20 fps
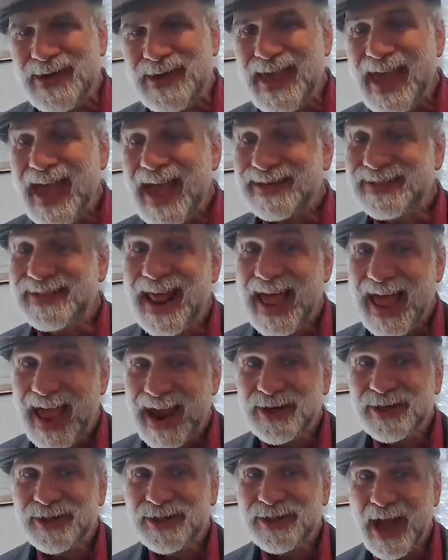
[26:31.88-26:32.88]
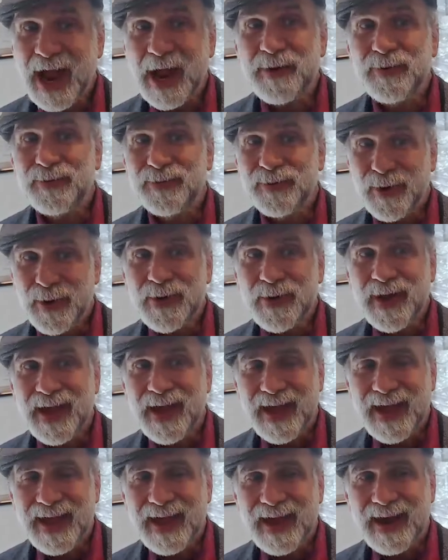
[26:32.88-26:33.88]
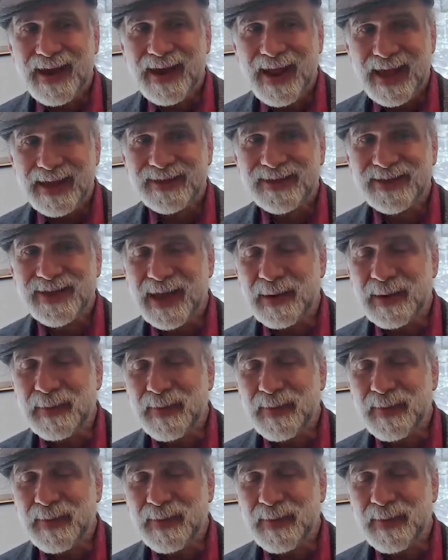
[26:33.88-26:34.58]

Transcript: yes, and actually, I wrote a an essay.